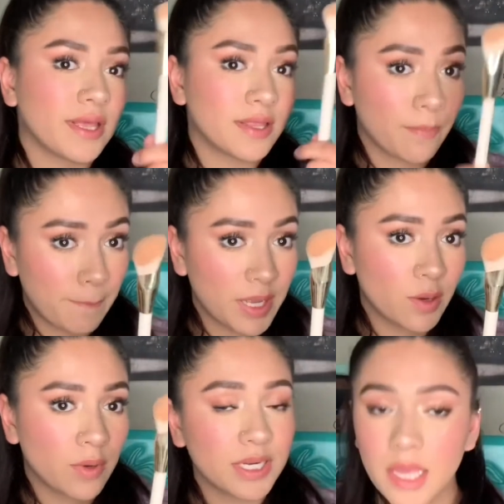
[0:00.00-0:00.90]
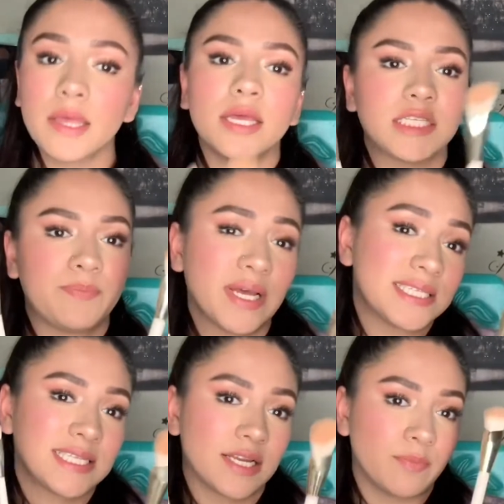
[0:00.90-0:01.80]
big one is best
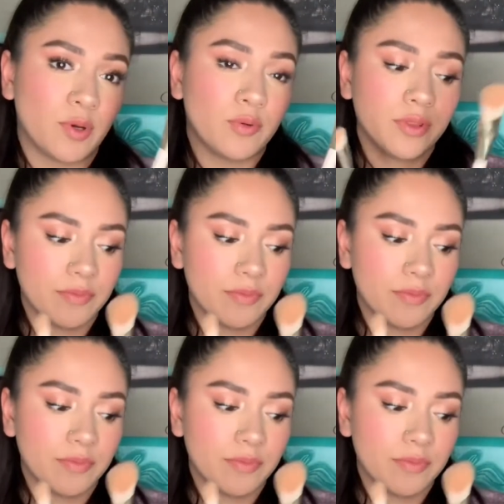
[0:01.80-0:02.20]
out of both.